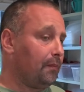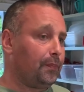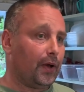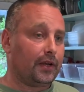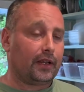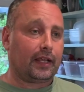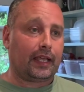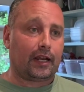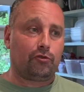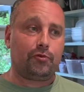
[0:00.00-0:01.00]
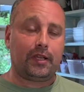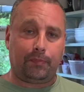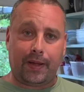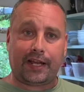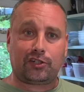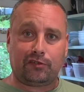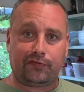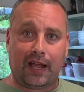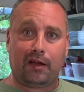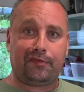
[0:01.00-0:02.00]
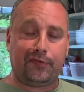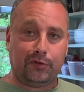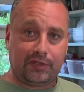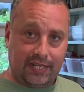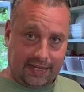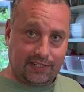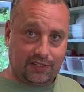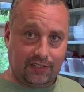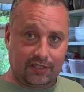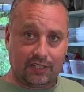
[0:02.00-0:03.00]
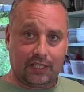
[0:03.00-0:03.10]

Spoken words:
But he had a real passion for how food tasted.